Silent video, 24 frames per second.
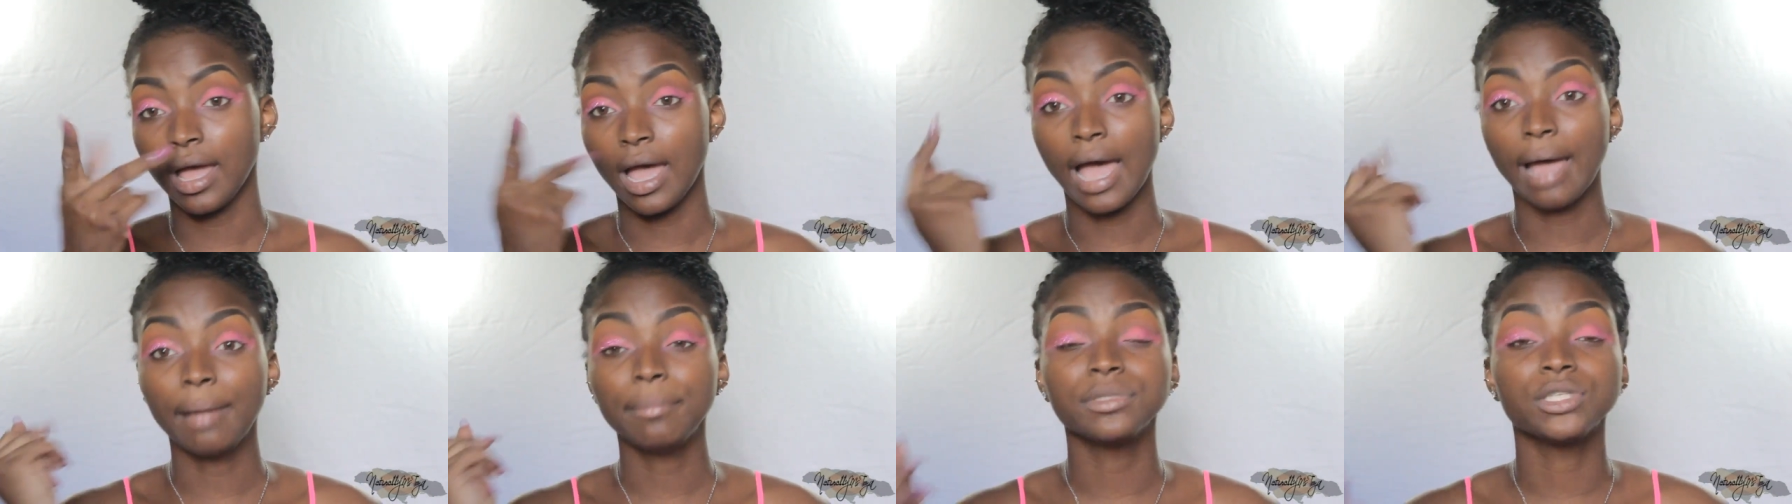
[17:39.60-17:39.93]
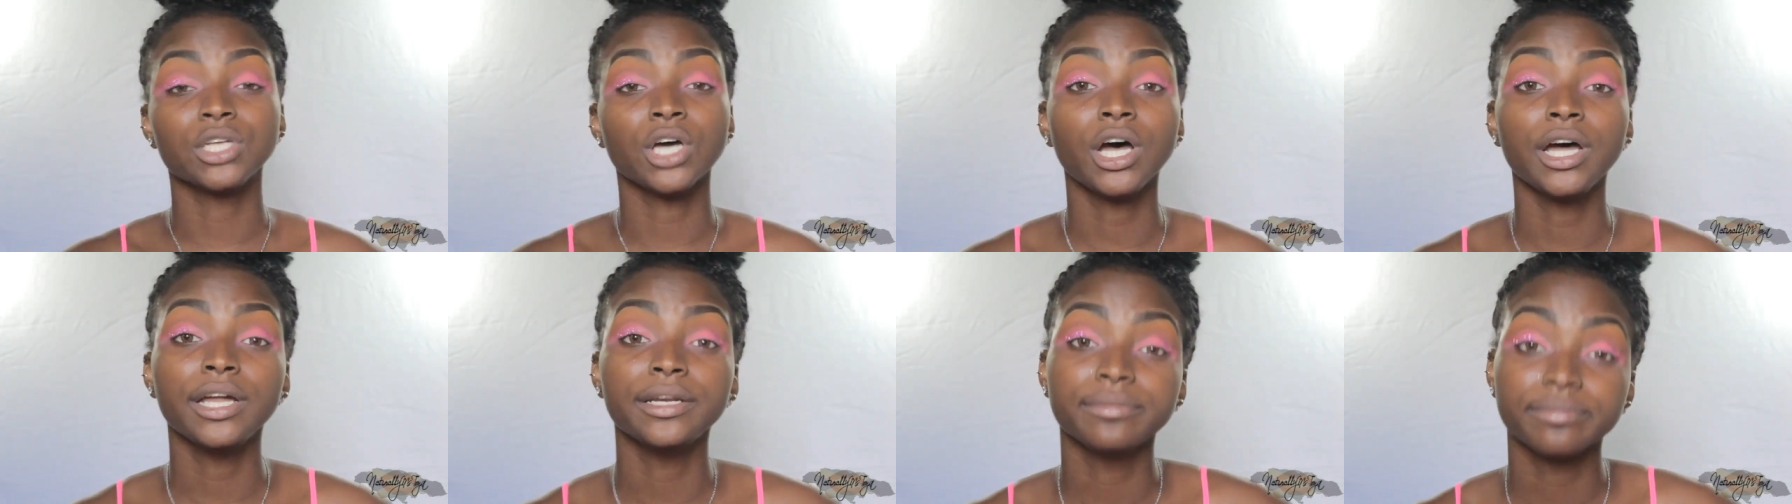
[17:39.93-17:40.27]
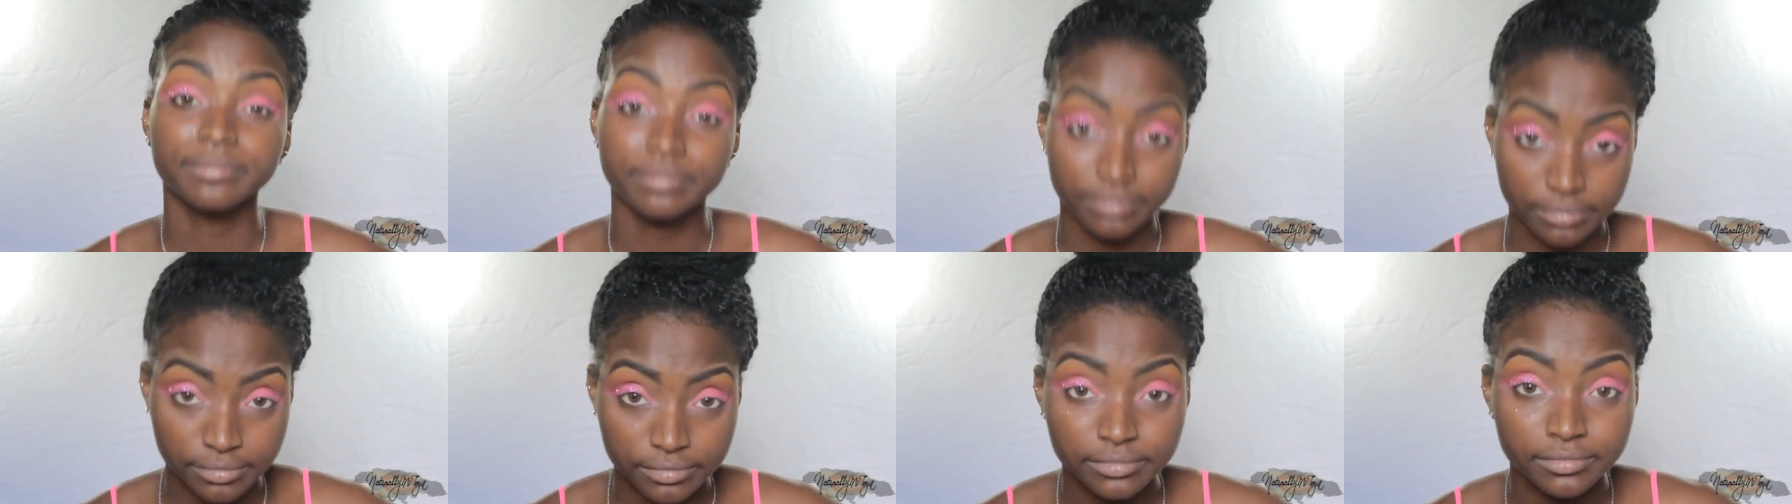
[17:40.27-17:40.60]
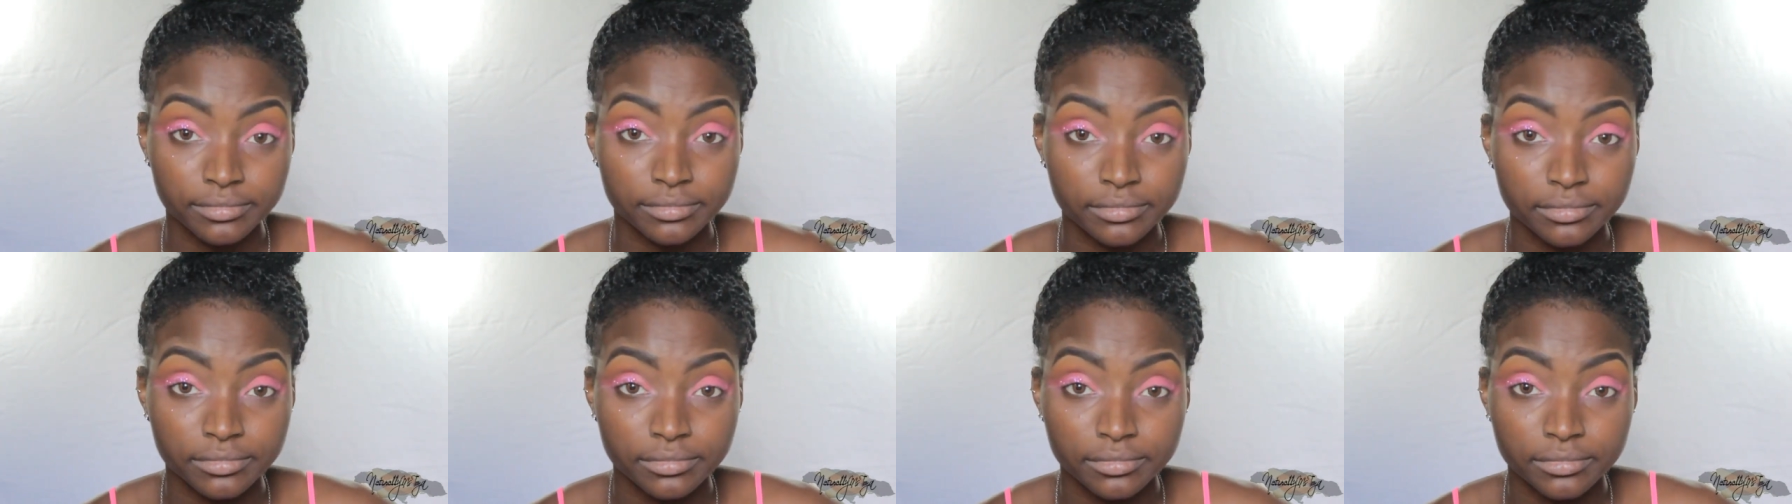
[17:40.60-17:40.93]
I'm done.
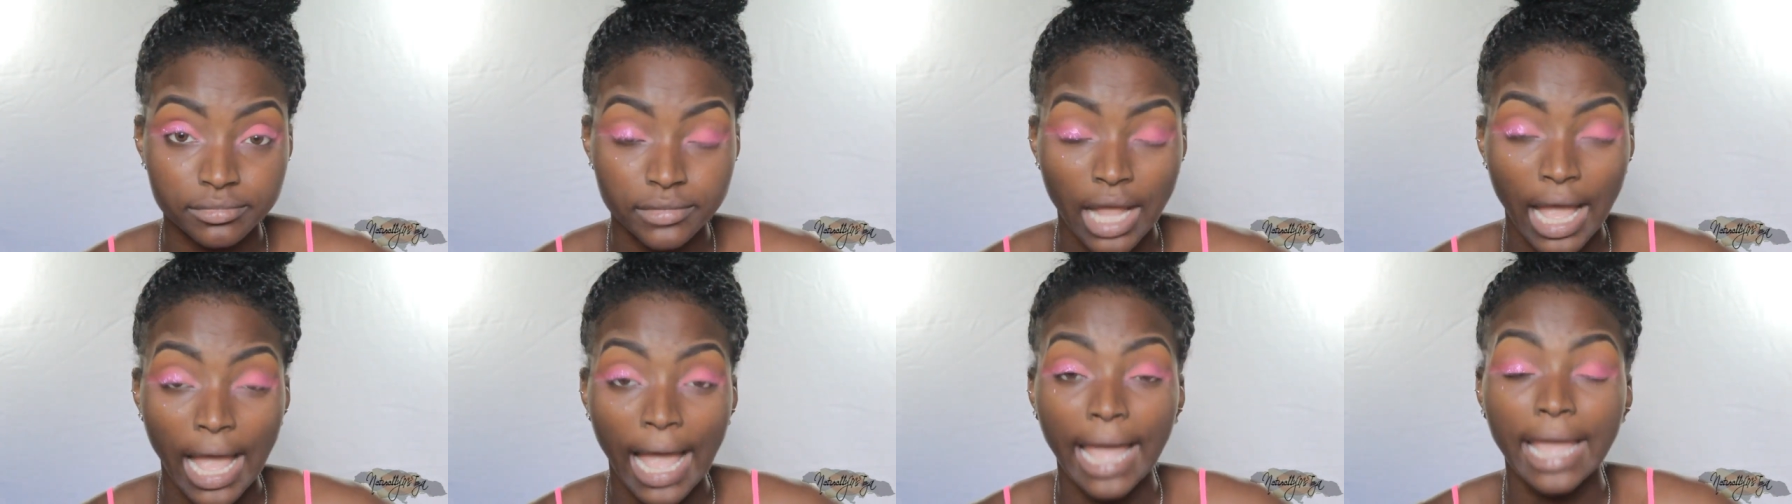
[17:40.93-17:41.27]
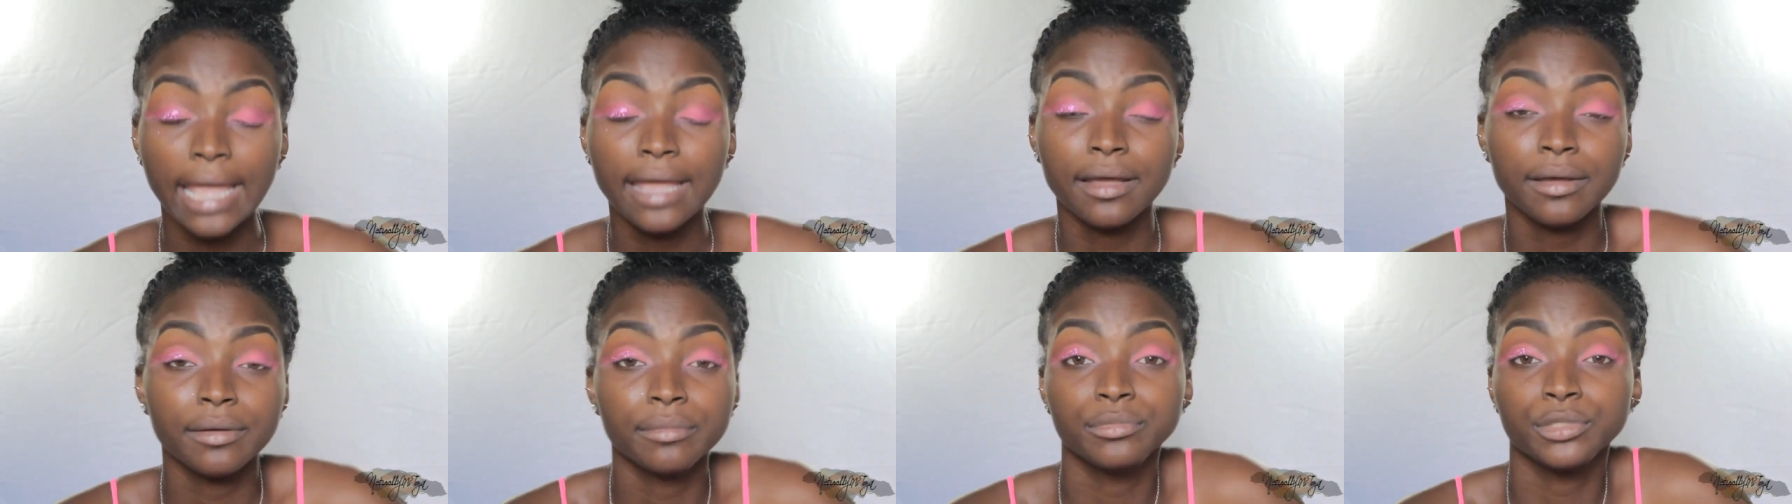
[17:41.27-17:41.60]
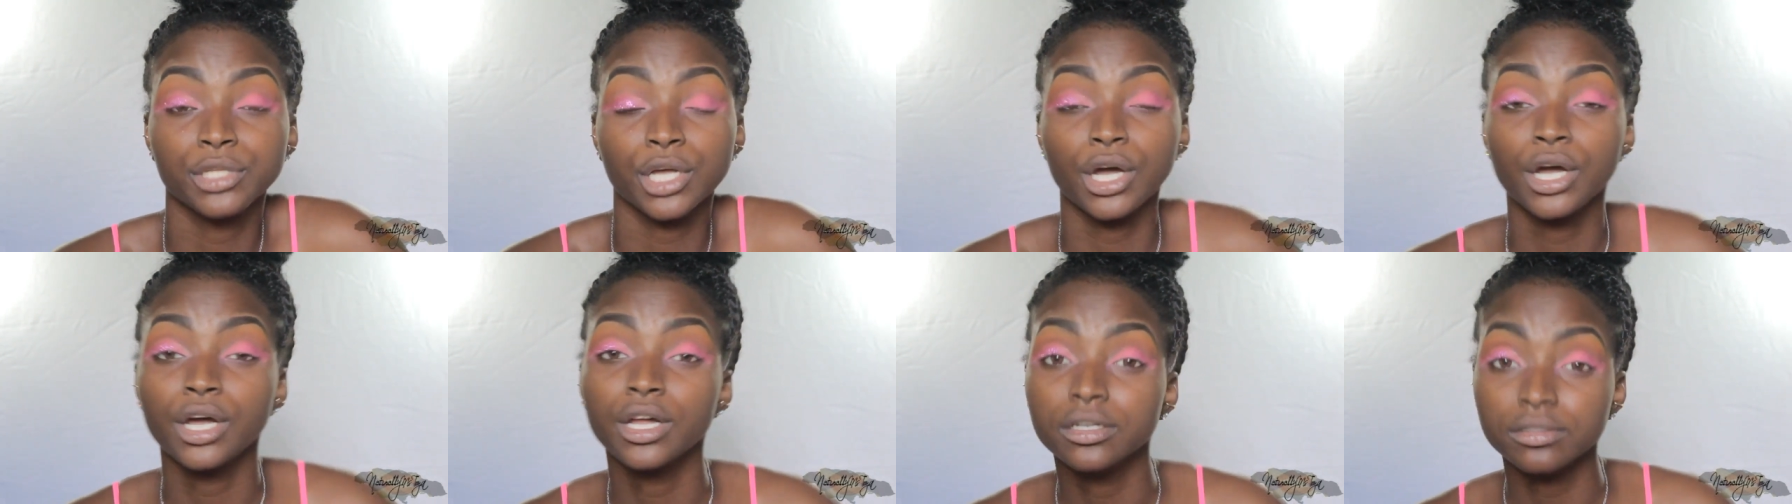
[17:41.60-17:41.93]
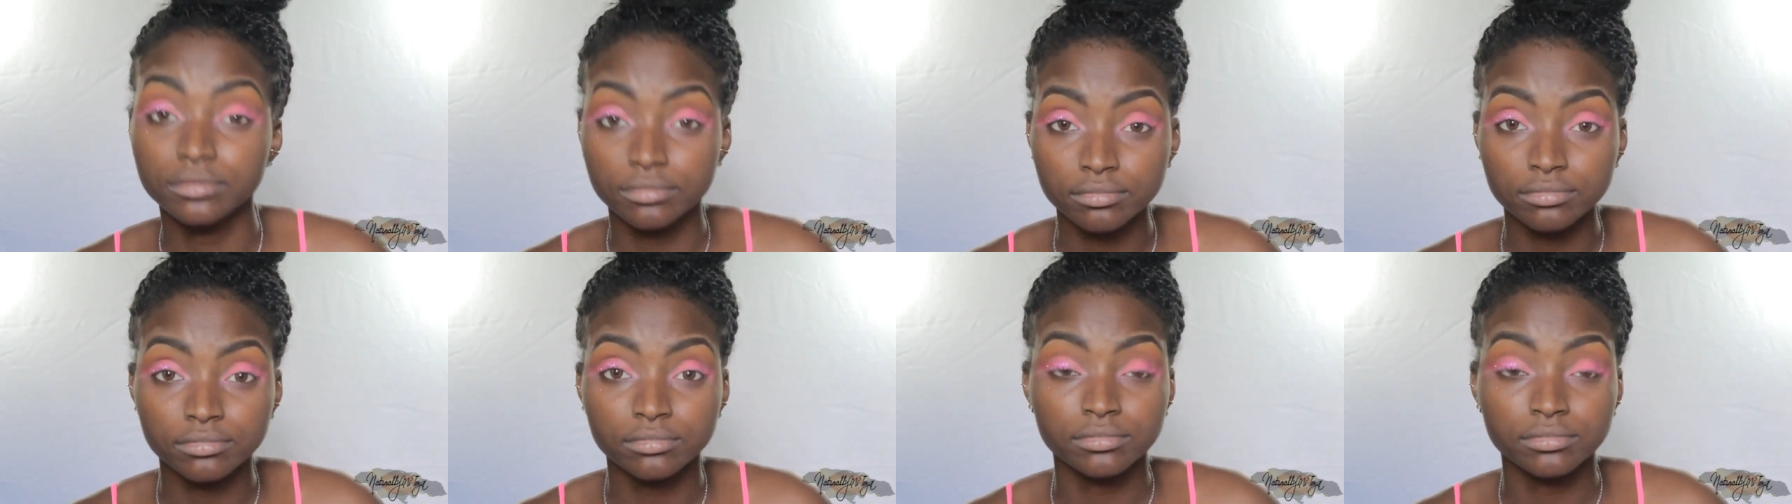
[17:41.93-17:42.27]
I am done.